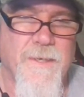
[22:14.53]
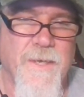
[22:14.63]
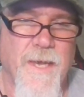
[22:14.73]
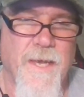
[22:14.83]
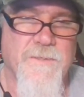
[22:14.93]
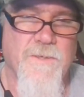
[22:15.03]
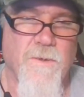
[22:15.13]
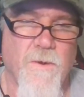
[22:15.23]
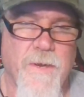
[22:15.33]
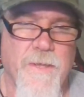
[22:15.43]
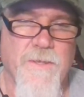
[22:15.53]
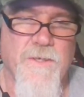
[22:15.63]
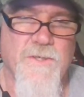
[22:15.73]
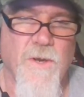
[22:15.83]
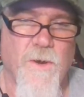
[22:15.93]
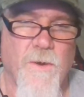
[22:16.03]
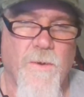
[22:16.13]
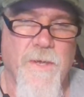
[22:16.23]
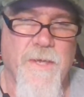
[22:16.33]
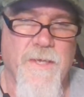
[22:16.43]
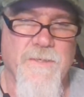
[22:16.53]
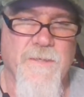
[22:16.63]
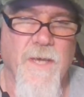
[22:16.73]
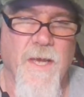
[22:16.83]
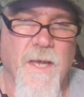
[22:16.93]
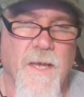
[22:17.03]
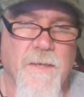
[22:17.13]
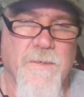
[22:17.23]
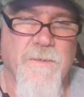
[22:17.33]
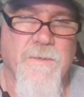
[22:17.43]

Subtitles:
yes, Gloria, the show is on.